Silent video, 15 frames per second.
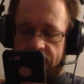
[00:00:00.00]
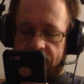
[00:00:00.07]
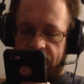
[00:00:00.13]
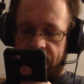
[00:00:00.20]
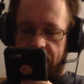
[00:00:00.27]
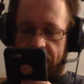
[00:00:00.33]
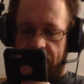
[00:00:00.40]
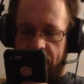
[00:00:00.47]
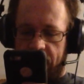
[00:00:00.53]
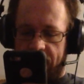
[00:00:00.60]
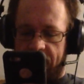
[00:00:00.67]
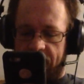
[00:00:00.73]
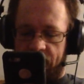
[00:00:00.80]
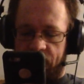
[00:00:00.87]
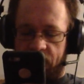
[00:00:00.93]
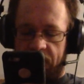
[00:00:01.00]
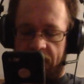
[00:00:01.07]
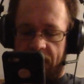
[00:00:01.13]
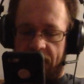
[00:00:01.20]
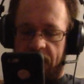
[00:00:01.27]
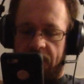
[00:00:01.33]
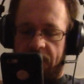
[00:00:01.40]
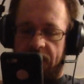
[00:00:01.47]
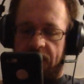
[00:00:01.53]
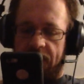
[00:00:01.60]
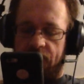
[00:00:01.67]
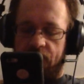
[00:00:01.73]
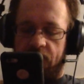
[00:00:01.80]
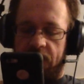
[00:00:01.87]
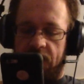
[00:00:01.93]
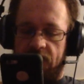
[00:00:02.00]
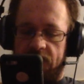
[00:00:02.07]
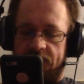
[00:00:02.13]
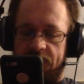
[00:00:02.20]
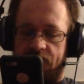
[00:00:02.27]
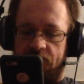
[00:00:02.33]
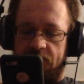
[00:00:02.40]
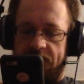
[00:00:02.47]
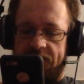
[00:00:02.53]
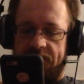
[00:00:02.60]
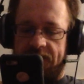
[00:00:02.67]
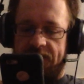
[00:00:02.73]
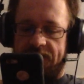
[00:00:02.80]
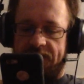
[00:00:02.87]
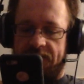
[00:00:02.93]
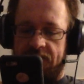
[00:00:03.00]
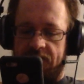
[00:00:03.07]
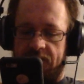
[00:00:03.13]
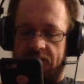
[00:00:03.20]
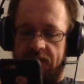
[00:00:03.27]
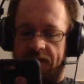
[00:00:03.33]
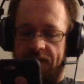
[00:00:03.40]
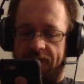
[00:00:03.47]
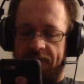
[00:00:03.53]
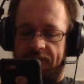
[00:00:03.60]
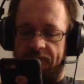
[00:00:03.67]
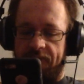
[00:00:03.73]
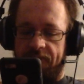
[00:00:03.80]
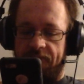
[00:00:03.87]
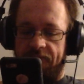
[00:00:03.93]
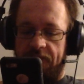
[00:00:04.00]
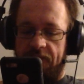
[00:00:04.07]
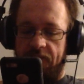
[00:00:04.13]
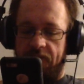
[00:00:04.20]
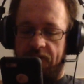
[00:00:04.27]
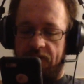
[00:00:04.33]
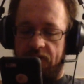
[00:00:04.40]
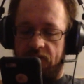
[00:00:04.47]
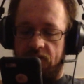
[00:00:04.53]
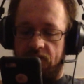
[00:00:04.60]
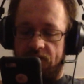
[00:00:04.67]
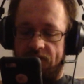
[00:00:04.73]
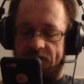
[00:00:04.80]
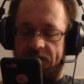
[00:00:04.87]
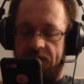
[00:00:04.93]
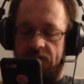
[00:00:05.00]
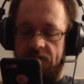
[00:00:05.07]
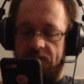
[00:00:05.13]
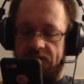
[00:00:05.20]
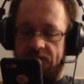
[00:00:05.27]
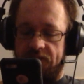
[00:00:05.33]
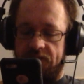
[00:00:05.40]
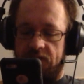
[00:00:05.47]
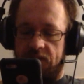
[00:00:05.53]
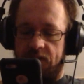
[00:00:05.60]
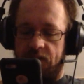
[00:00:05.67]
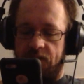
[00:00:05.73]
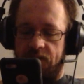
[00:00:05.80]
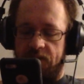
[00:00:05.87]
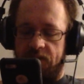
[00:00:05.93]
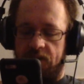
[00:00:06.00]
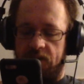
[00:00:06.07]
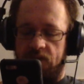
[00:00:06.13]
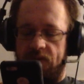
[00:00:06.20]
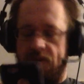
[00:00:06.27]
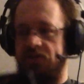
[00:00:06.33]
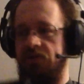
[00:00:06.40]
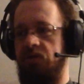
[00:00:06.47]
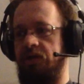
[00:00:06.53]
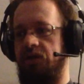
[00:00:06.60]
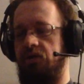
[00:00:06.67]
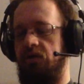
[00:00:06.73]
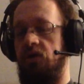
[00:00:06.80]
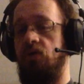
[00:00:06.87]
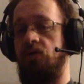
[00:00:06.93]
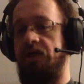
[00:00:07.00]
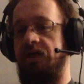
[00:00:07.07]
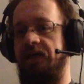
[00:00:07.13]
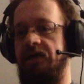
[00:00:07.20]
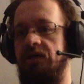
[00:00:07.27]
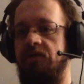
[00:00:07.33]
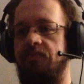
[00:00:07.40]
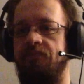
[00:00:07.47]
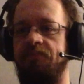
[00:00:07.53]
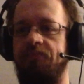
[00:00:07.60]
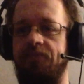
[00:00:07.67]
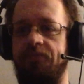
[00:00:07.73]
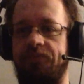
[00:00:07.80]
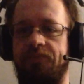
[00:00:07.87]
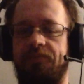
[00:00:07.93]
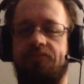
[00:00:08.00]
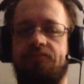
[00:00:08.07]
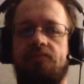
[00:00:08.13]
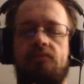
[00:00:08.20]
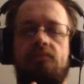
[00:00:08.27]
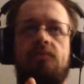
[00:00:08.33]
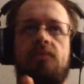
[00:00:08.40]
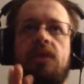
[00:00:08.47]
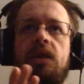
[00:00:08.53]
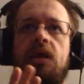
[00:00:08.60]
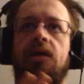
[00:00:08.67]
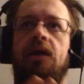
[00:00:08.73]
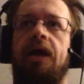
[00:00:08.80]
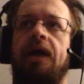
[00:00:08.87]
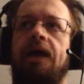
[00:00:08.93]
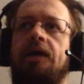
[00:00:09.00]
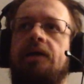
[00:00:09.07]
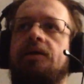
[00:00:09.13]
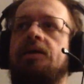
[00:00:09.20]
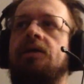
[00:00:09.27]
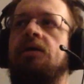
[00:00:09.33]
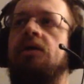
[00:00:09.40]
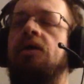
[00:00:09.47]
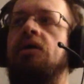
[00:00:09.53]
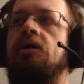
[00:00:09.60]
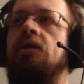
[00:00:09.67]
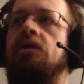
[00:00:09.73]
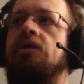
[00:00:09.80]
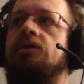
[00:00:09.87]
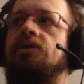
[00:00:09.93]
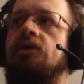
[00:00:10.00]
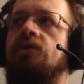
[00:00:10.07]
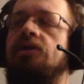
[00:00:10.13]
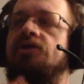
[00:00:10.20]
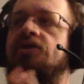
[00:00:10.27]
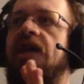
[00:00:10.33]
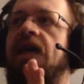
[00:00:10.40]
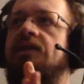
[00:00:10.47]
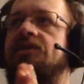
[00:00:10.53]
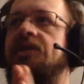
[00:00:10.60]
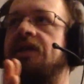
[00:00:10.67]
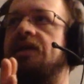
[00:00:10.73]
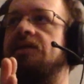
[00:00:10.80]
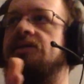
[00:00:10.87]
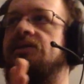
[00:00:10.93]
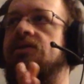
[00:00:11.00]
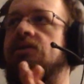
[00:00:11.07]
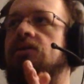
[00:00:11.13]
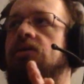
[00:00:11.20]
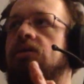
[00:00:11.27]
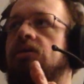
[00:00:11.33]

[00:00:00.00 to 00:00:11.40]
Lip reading: Yeah, I think Brea might have, yeah, Brea was the princess that found out all the secrets about the Dark Crystal in her own kingdom. And so the Skeksis